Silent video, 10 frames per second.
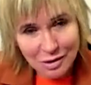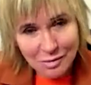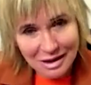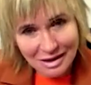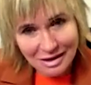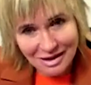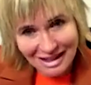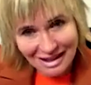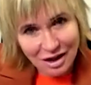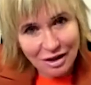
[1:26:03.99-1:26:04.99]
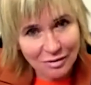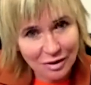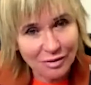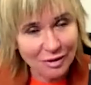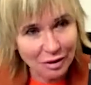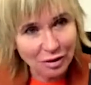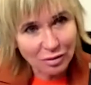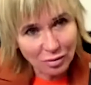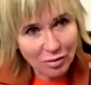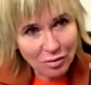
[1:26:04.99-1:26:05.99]
business. It's going
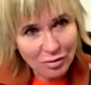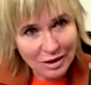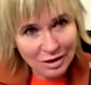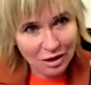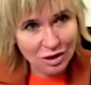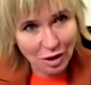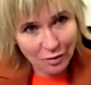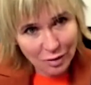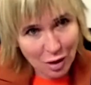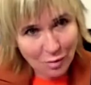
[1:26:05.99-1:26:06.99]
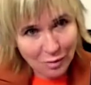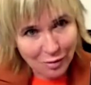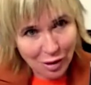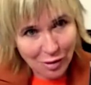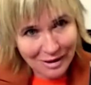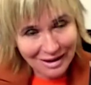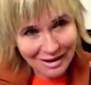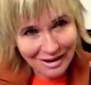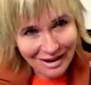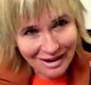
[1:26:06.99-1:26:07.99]
to solve this problem for me.
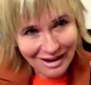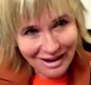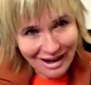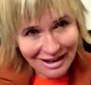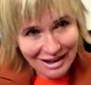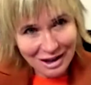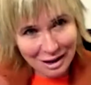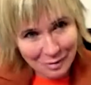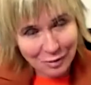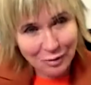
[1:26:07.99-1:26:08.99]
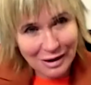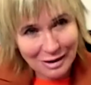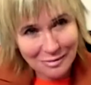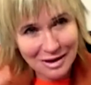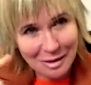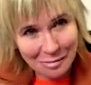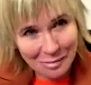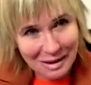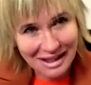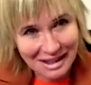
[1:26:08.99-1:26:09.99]
And it's going to give me the freedom to then be
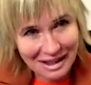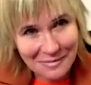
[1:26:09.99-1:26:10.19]
me.